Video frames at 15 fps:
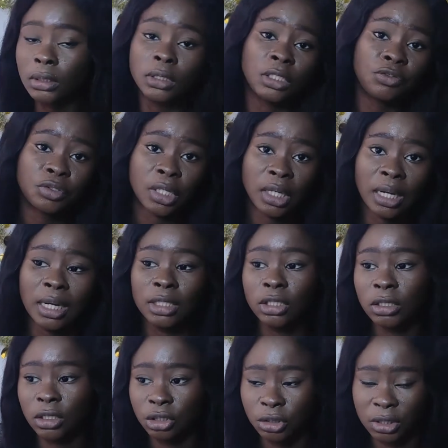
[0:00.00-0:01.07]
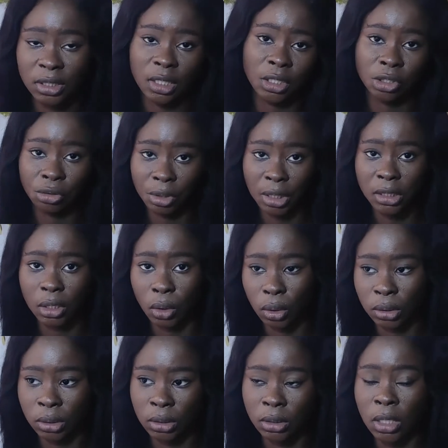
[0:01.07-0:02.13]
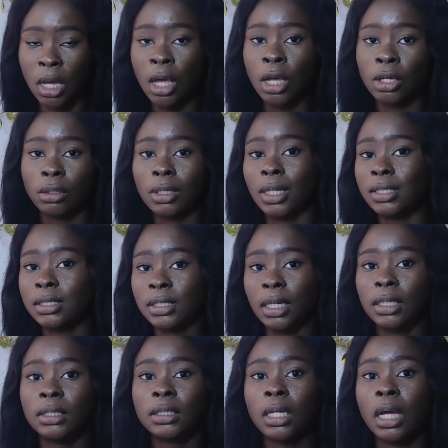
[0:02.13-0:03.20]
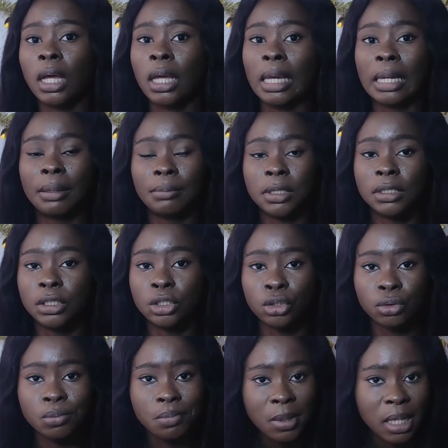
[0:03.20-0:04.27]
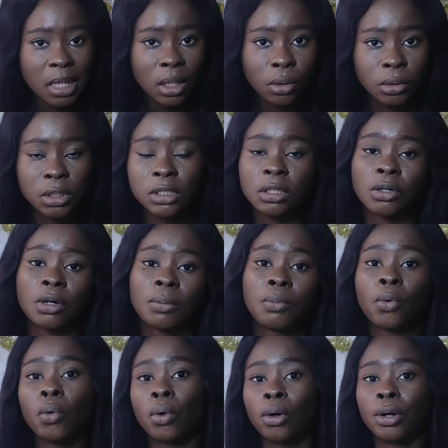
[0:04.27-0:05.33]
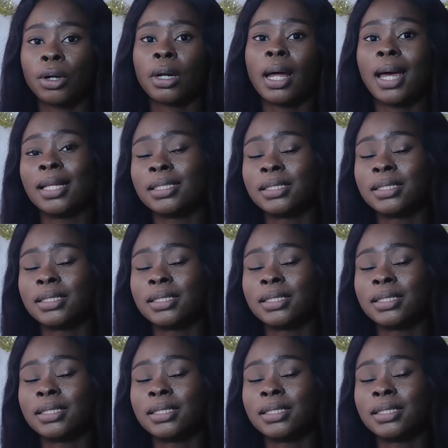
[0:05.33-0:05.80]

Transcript: If you are actually interested in creating courses, you can send a message to me on Instagram or